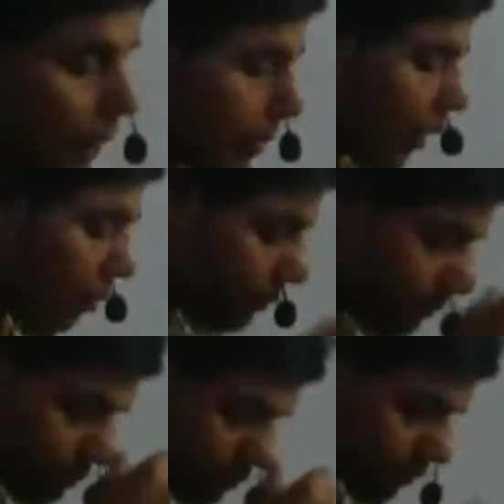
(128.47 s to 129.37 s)
now
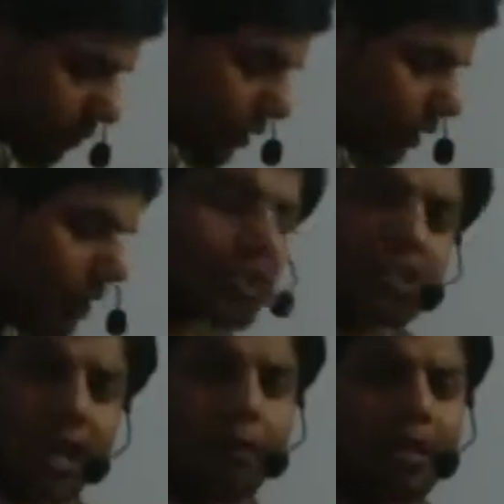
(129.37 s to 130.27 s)

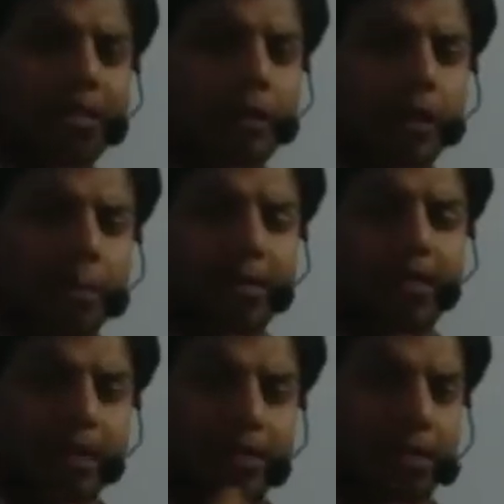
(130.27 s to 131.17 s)
inshallah I will explain the B
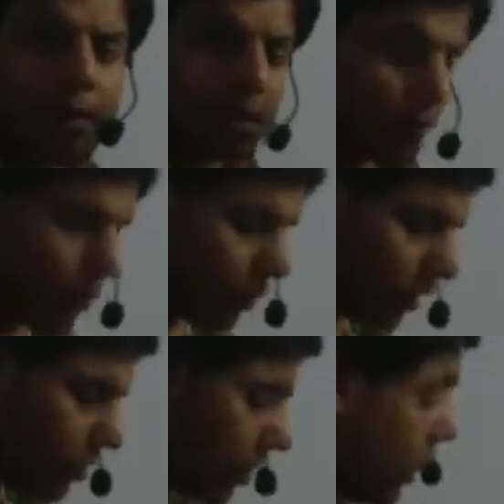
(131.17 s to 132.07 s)
cell in some other video
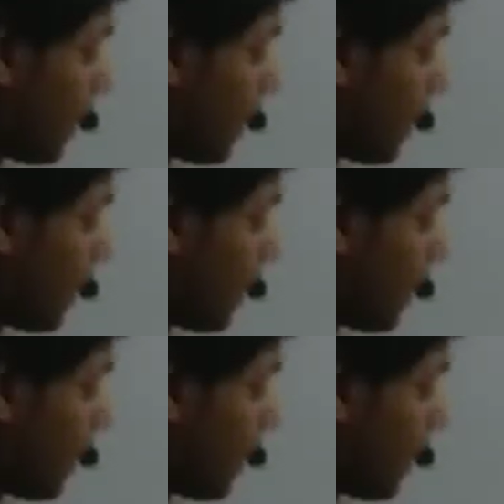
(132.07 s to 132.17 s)
lecture.